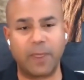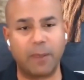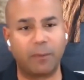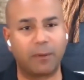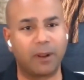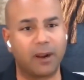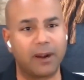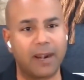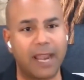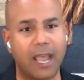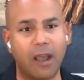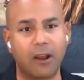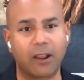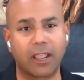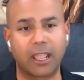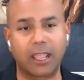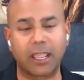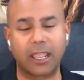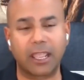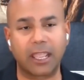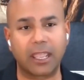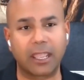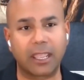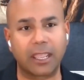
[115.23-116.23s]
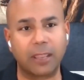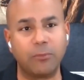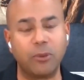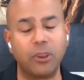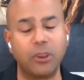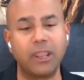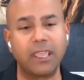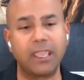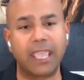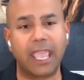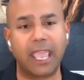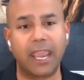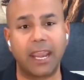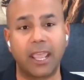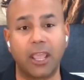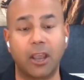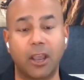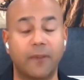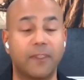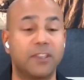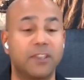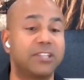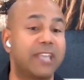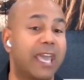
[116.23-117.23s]
People are now
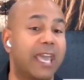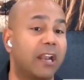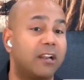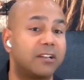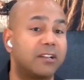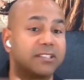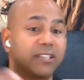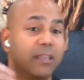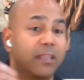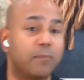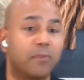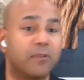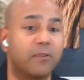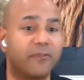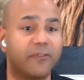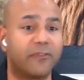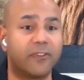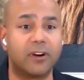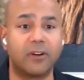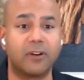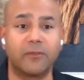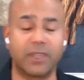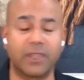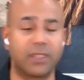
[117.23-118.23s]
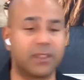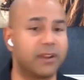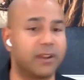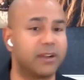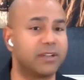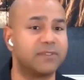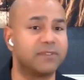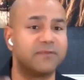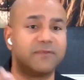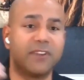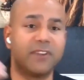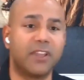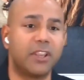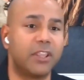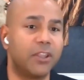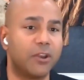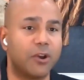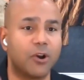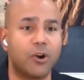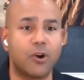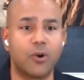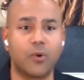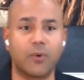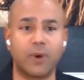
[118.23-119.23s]
communicating on the channels they prefer, whether it's
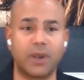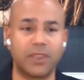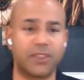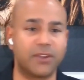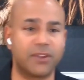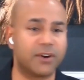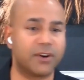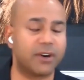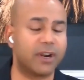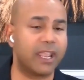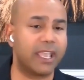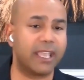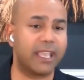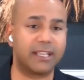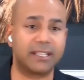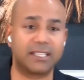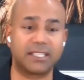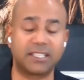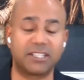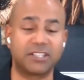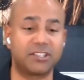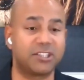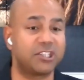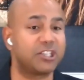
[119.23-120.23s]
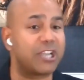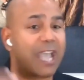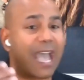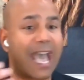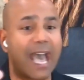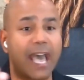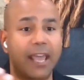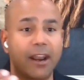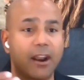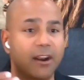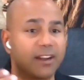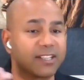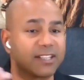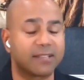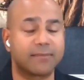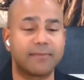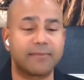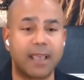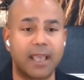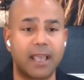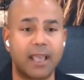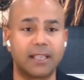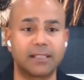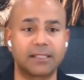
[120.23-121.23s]
video, whether it's chat,
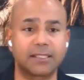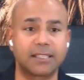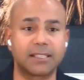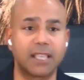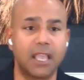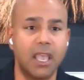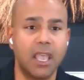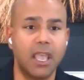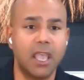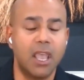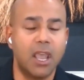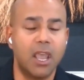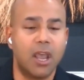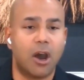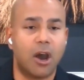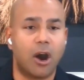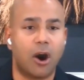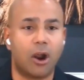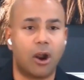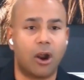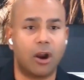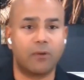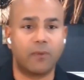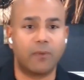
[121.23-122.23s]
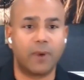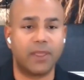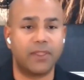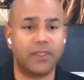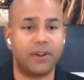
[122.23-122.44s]
SMS, or